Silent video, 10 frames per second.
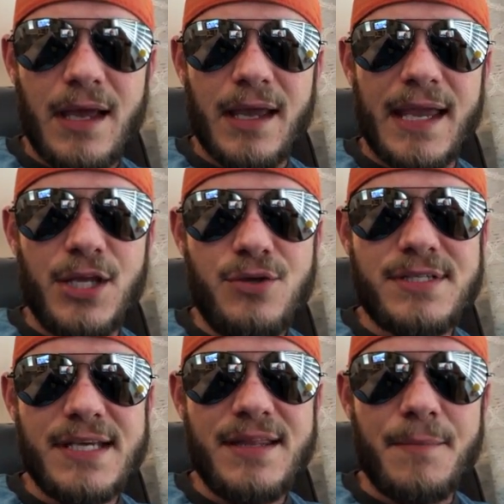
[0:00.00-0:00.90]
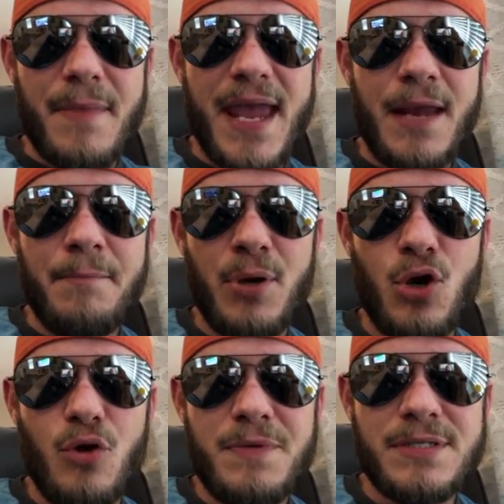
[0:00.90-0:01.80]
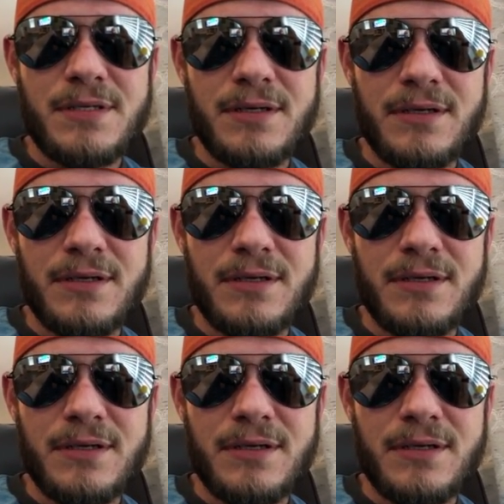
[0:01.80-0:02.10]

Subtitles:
Can you see the man boobs?